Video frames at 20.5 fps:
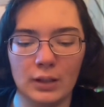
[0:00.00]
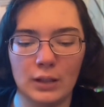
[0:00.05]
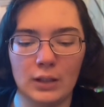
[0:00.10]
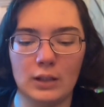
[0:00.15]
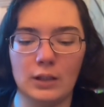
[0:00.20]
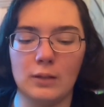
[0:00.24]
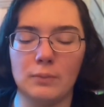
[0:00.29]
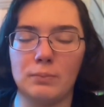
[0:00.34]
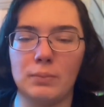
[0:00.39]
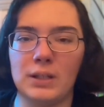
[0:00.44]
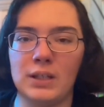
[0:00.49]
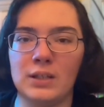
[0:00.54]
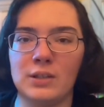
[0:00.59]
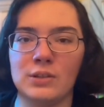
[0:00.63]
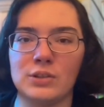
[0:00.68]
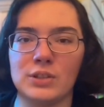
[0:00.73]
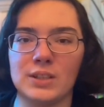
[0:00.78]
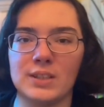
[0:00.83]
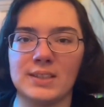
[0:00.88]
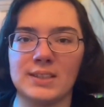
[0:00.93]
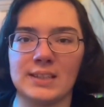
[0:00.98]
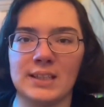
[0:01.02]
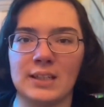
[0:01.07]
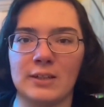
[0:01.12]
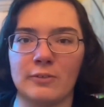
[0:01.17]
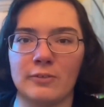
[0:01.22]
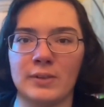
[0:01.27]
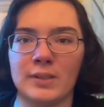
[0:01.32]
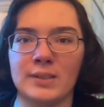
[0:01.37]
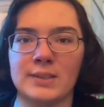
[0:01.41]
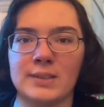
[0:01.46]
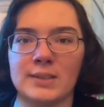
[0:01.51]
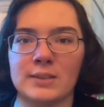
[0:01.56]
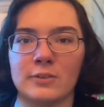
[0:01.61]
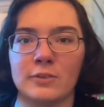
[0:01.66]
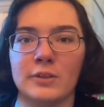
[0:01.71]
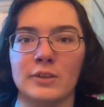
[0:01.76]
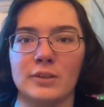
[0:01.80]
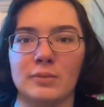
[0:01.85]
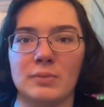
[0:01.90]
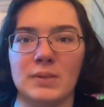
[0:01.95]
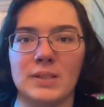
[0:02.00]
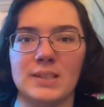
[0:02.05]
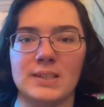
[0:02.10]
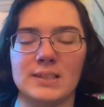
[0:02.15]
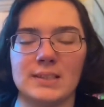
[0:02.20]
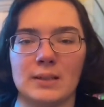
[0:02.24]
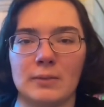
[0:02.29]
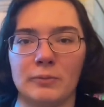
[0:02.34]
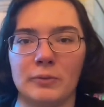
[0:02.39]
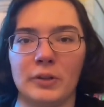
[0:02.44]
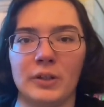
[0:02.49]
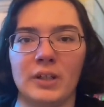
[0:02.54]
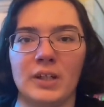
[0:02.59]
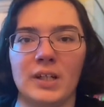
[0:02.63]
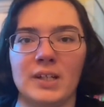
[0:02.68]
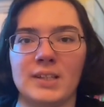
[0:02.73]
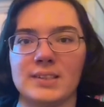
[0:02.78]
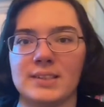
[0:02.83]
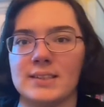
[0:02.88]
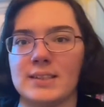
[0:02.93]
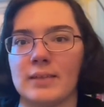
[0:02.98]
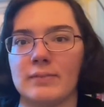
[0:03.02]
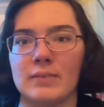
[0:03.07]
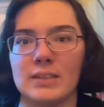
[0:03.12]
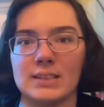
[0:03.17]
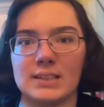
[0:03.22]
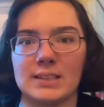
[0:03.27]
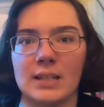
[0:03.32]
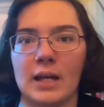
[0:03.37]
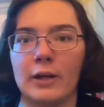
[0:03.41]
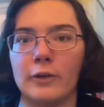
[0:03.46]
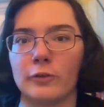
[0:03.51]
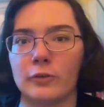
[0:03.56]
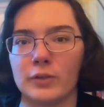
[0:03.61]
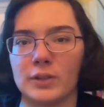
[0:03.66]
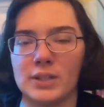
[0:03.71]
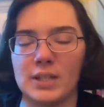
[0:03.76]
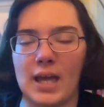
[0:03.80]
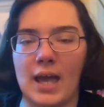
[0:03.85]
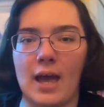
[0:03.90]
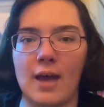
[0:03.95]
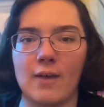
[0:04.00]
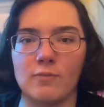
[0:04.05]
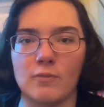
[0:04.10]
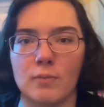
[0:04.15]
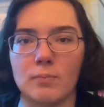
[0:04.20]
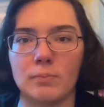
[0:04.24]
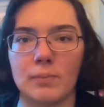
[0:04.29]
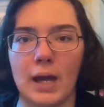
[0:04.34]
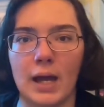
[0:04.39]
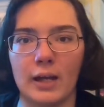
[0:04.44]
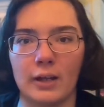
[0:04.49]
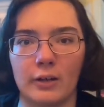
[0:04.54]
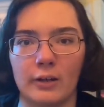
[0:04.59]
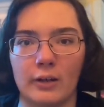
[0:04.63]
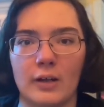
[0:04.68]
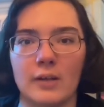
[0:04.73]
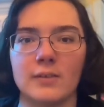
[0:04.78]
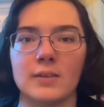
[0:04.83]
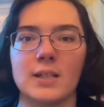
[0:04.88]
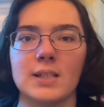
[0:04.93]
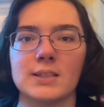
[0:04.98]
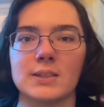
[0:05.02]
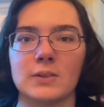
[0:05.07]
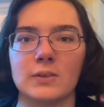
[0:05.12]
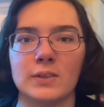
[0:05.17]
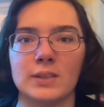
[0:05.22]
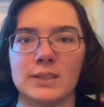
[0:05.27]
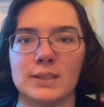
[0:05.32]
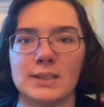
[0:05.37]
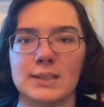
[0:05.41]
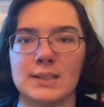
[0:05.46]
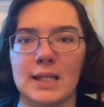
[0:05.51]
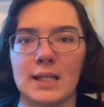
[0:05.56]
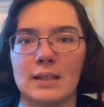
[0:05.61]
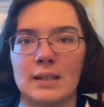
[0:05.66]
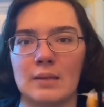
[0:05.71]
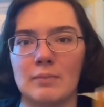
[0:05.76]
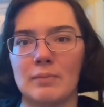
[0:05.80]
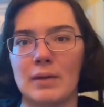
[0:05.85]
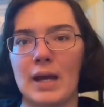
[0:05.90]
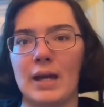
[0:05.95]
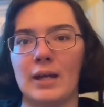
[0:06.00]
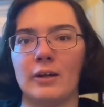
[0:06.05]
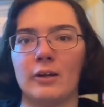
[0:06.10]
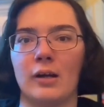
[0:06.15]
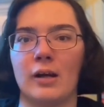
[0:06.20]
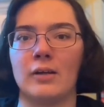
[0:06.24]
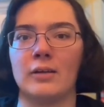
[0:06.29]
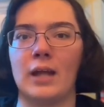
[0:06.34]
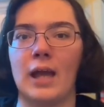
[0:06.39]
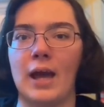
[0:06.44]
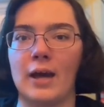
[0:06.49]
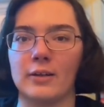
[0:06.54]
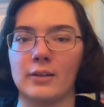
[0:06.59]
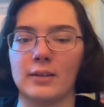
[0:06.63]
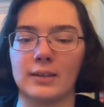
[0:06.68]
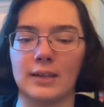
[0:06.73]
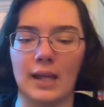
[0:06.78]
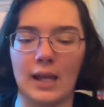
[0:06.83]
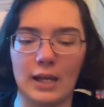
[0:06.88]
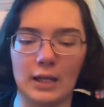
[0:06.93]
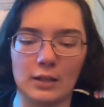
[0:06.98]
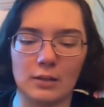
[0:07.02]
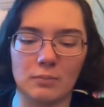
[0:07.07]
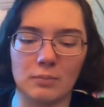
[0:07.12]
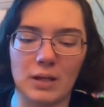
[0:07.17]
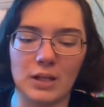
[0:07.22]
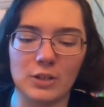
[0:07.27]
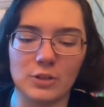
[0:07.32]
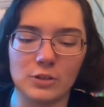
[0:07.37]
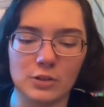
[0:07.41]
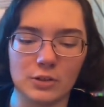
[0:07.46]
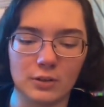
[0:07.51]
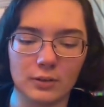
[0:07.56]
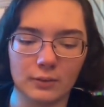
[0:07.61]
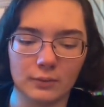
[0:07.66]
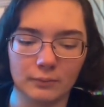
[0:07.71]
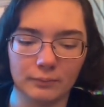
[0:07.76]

And a PNG sequence is going to be similar, except it's not going to have a background. It's going to take the background out of the animation.